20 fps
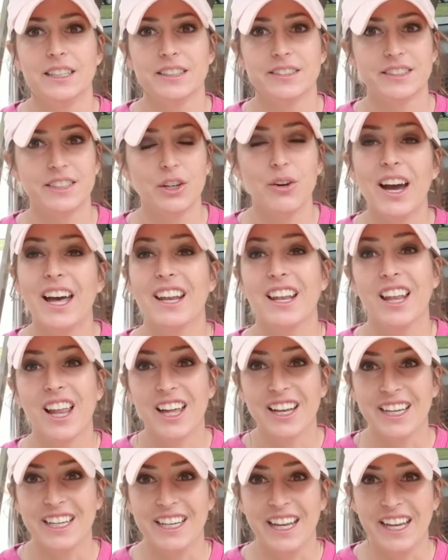still had a
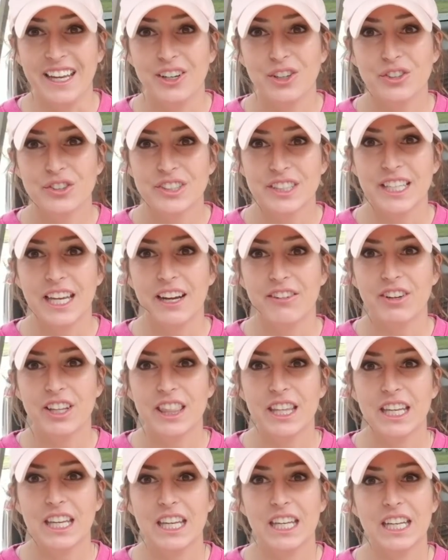lot of nails and
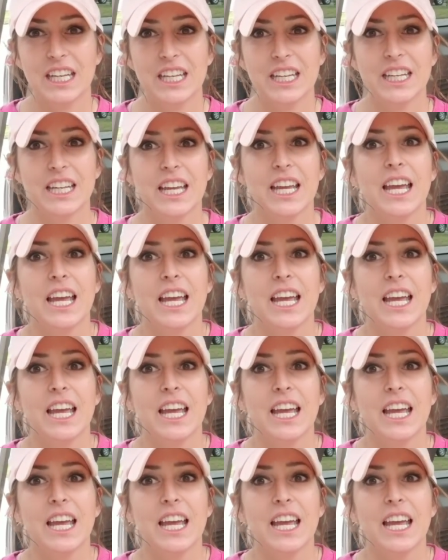everything in it